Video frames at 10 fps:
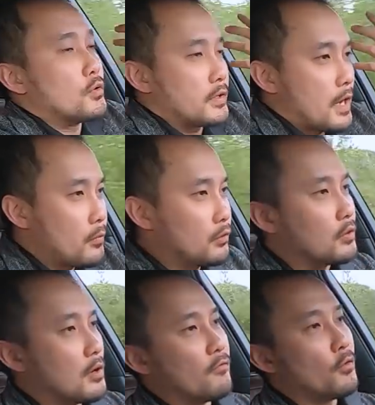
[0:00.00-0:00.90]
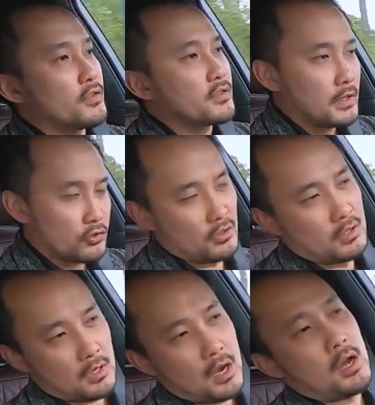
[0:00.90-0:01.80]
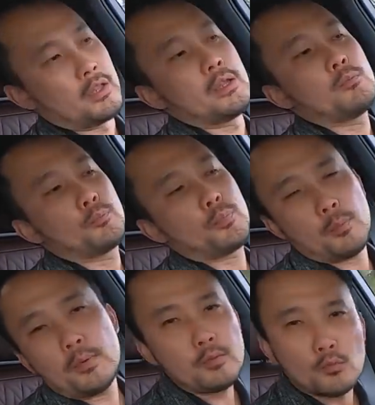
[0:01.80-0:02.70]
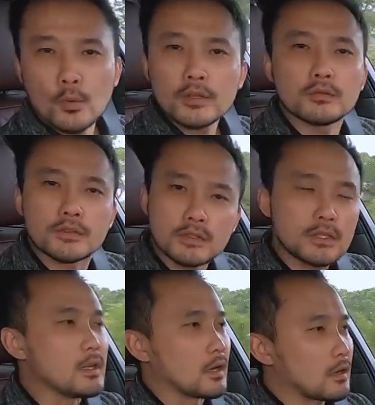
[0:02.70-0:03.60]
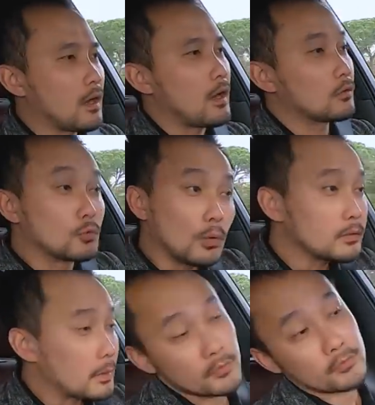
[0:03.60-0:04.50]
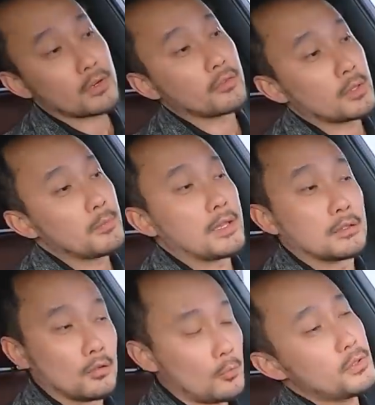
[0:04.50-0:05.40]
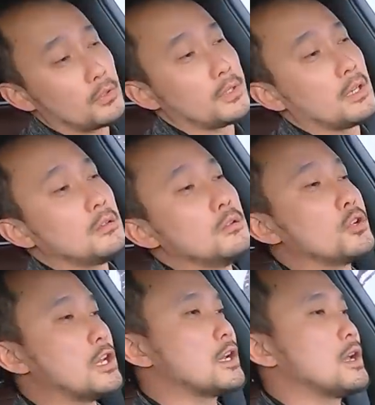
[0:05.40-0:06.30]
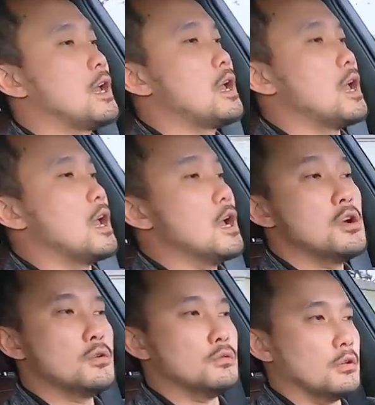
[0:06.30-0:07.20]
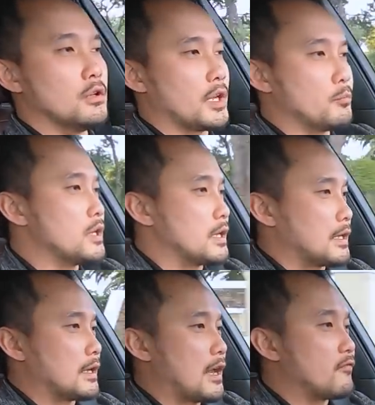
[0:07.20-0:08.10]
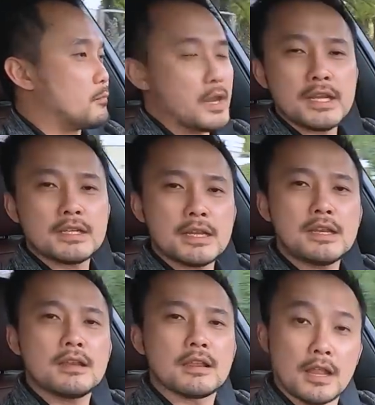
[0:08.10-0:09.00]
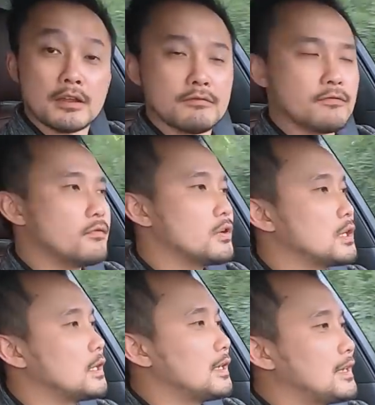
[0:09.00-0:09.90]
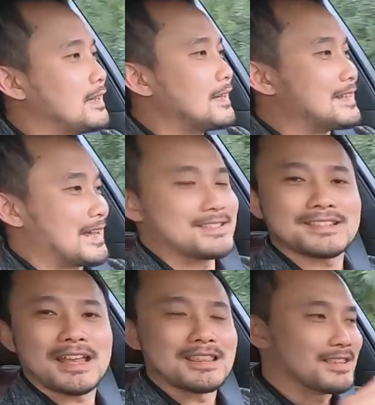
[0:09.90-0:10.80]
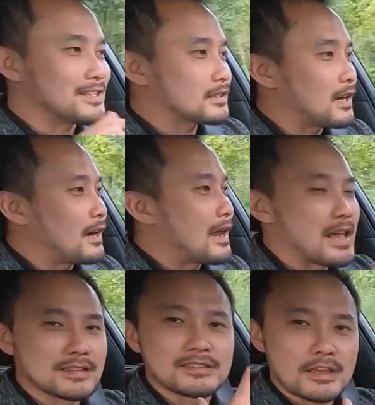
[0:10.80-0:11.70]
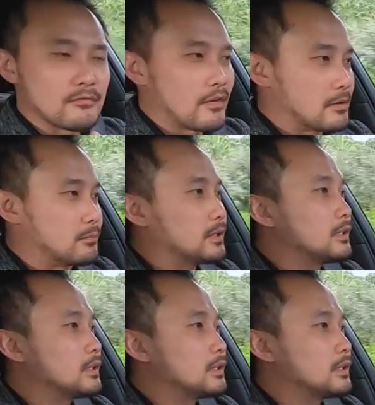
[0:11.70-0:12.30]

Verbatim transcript: who is able to afford such a car, they probably will want to see their car rolled up in front of them at the lobby hotel looking, oh, look at me, I've made it in life. Yes, and this car has that vibe.